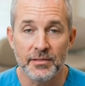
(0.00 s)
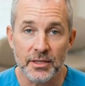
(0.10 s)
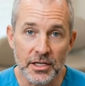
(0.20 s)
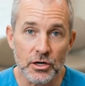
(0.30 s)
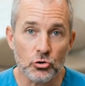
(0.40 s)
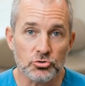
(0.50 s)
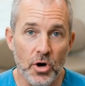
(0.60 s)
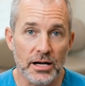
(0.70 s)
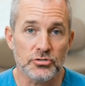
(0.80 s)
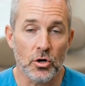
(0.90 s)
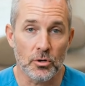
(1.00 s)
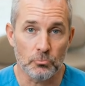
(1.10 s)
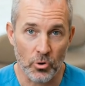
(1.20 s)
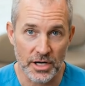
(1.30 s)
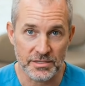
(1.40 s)
The clinical trials are
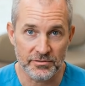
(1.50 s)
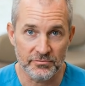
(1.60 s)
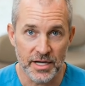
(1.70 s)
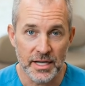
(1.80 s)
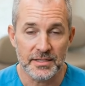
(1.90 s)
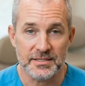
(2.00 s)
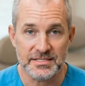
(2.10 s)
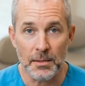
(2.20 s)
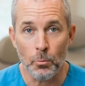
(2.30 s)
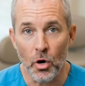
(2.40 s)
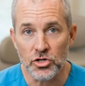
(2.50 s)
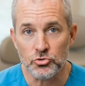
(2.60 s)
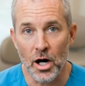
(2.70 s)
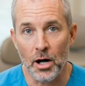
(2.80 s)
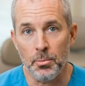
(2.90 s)
impressive. The Step 1
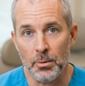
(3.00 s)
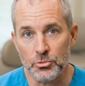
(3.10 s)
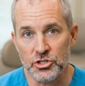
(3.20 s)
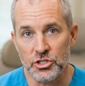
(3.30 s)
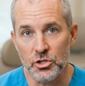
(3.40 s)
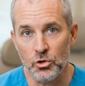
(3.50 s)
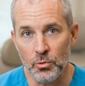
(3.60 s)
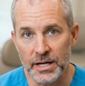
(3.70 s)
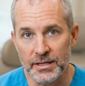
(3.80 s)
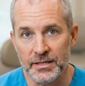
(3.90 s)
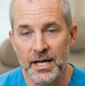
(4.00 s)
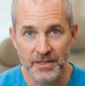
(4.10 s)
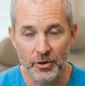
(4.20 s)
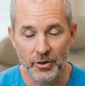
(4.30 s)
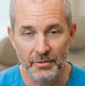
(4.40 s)
trial published in the New England
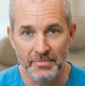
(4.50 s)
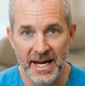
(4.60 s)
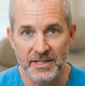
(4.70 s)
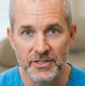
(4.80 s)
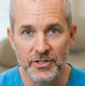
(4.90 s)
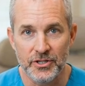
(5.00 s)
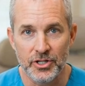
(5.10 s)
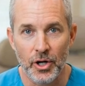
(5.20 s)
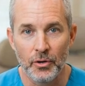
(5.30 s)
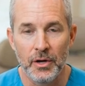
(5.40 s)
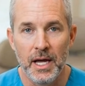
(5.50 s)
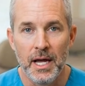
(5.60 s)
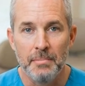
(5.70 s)
Journal of Medicine showed